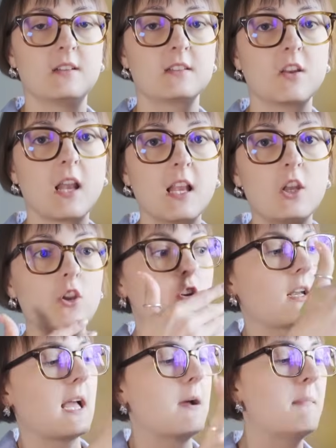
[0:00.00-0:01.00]
So like,
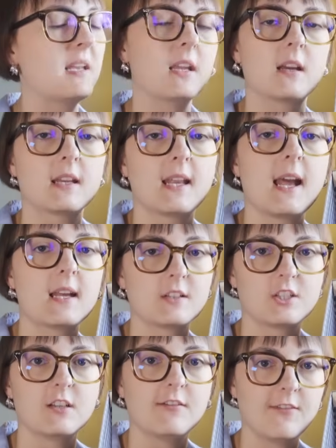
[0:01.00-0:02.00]
look how many I can
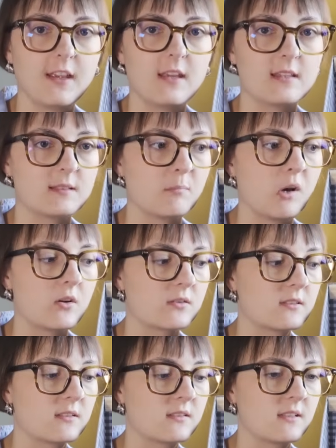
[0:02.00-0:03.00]
actually fit in this
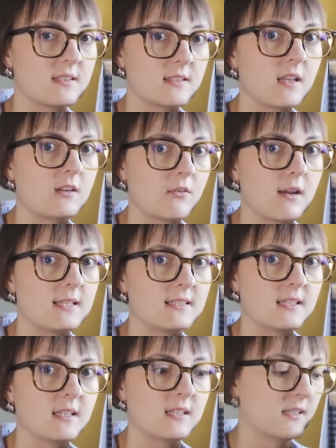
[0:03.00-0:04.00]
box. It's like
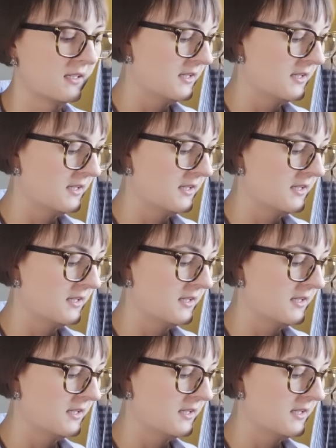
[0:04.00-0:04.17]
crazy.